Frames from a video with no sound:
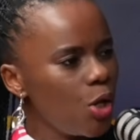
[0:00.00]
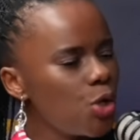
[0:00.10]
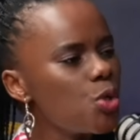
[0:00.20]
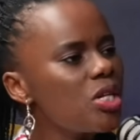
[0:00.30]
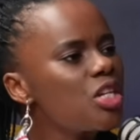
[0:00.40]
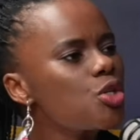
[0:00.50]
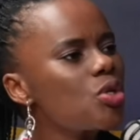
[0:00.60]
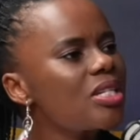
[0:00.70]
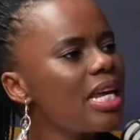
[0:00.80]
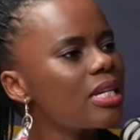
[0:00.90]
you need to
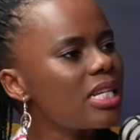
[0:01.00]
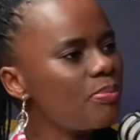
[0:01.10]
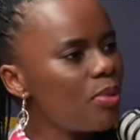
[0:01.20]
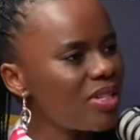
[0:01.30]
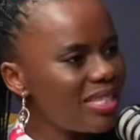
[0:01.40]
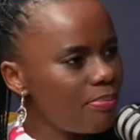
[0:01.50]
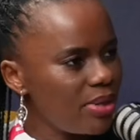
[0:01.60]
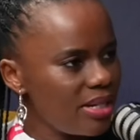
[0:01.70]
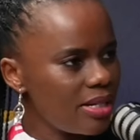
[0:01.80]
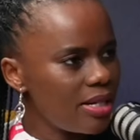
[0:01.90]
take
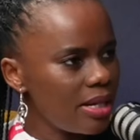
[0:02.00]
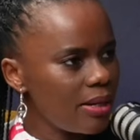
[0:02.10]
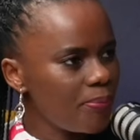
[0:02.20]
responsibility